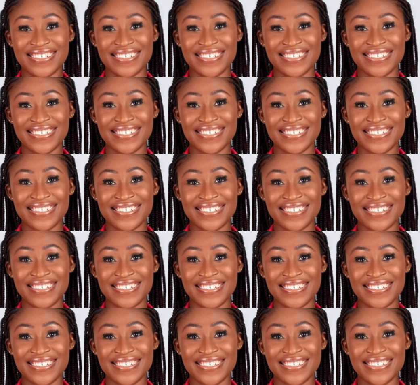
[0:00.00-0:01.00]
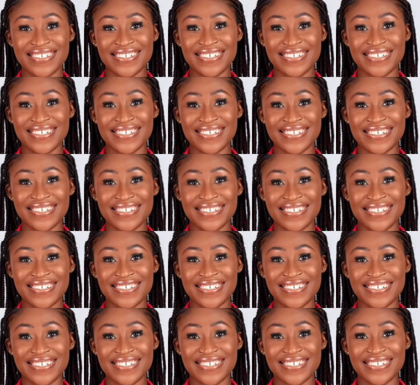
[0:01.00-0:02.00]

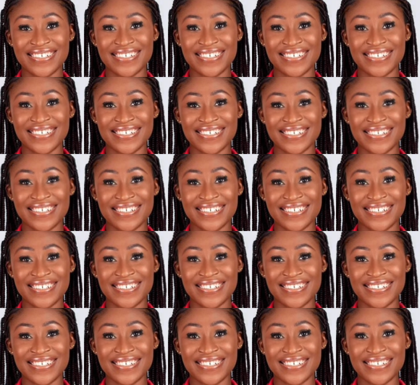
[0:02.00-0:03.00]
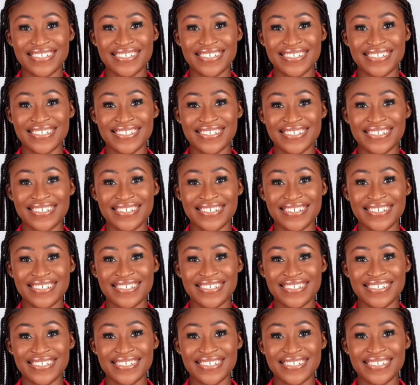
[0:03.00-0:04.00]

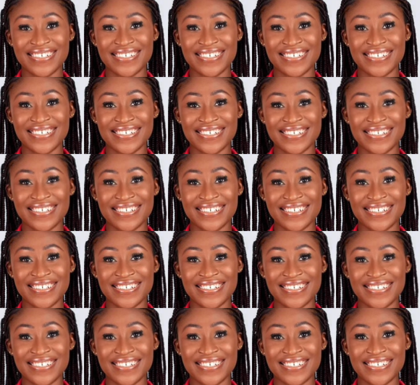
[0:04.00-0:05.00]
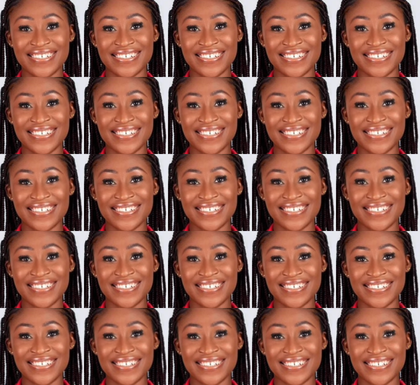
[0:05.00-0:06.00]

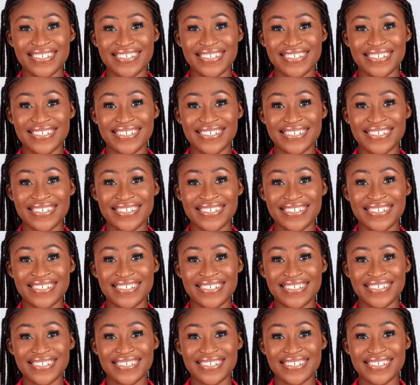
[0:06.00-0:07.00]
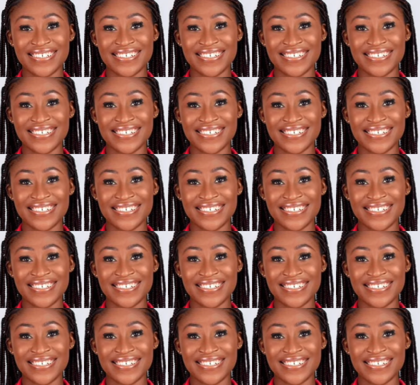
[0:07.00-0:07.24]
(silent)